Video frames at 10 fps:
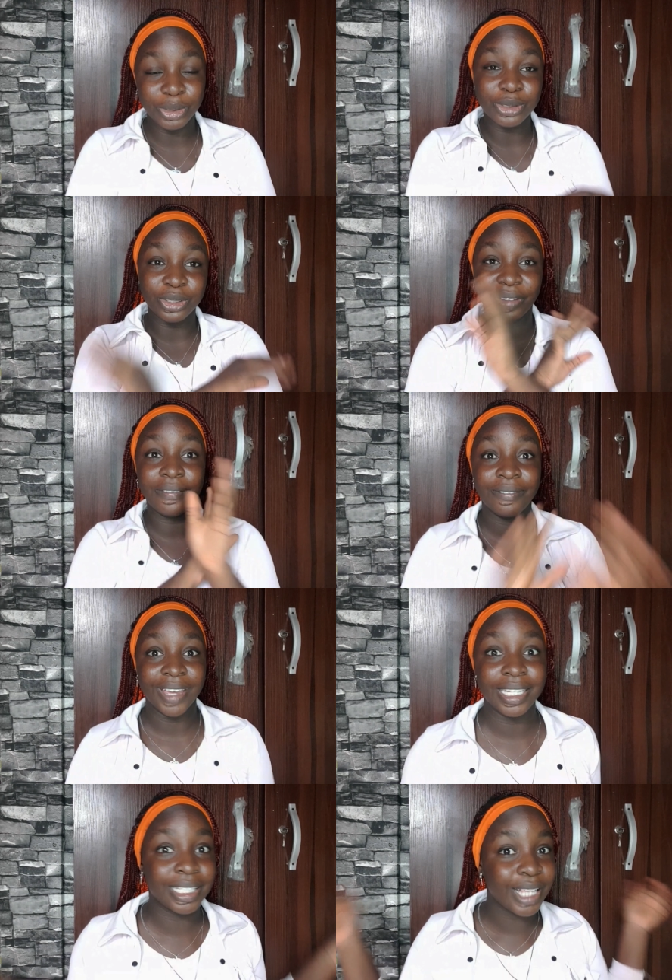into the
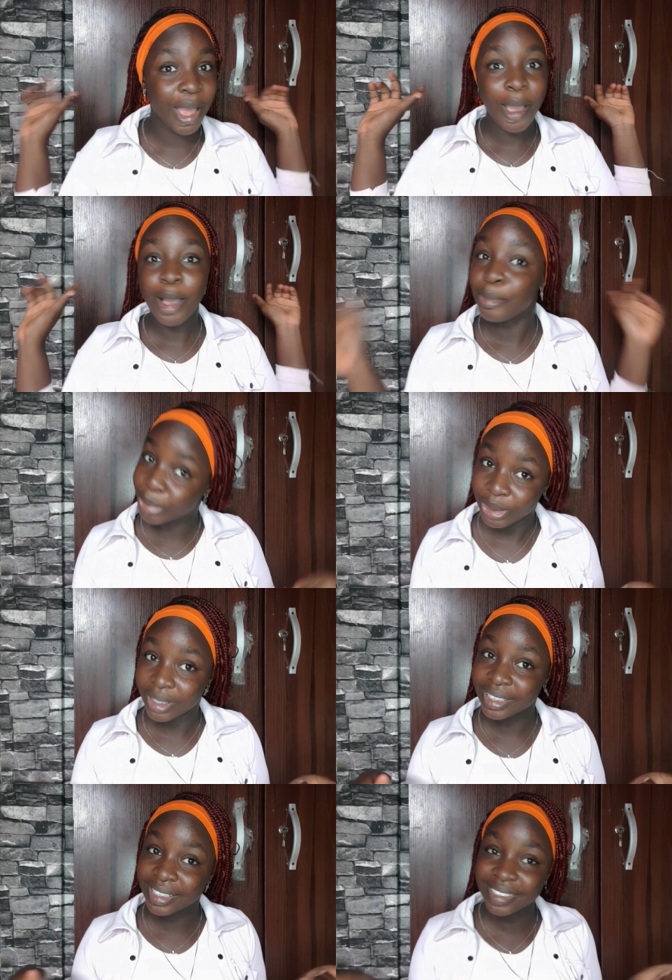first
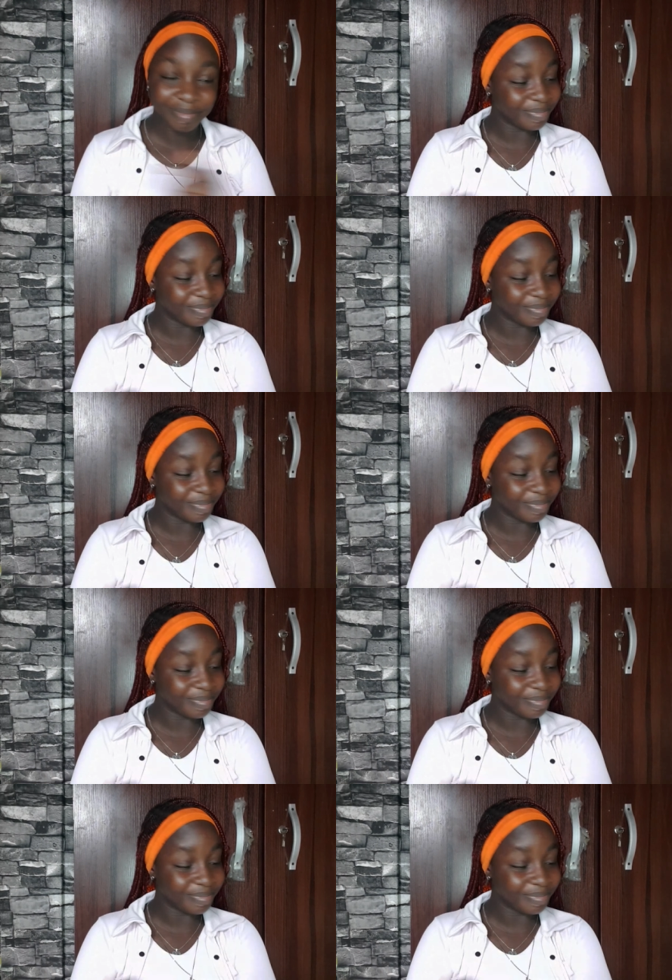product.